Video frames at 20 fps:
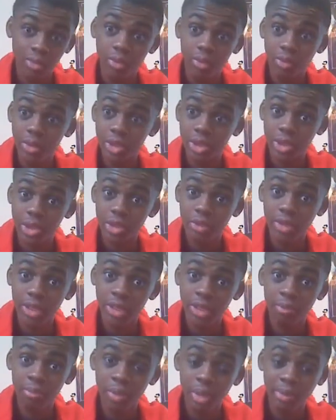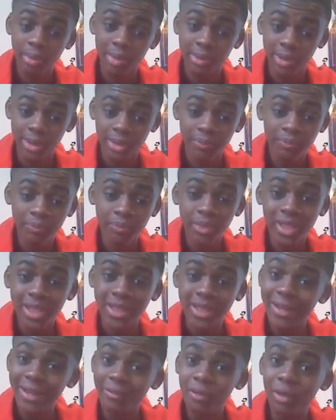which directed Bumblebee,
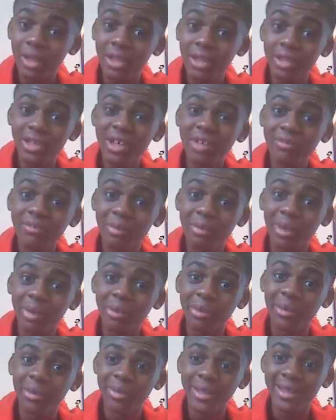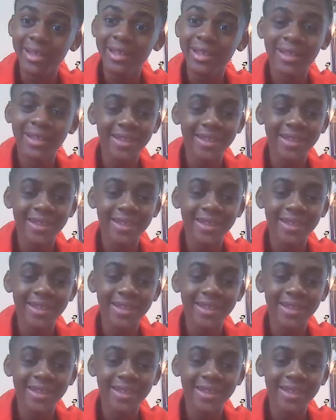and everyone loved Bumblebee,